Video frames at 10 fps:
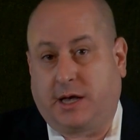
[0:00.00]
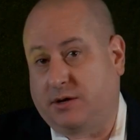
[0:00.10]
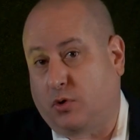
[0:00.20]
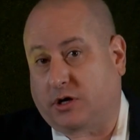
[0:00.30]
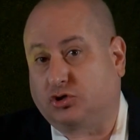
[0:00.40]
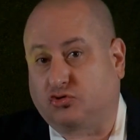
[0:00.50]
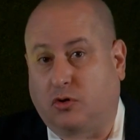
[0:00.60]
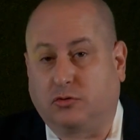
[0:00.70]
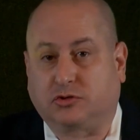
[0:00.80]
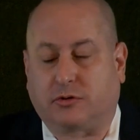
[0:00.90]
and what
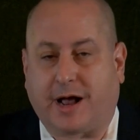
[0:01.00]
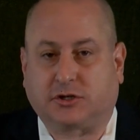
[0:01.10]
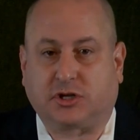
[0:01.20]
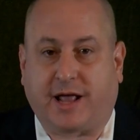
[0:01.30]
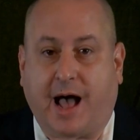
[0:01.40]
controls are actually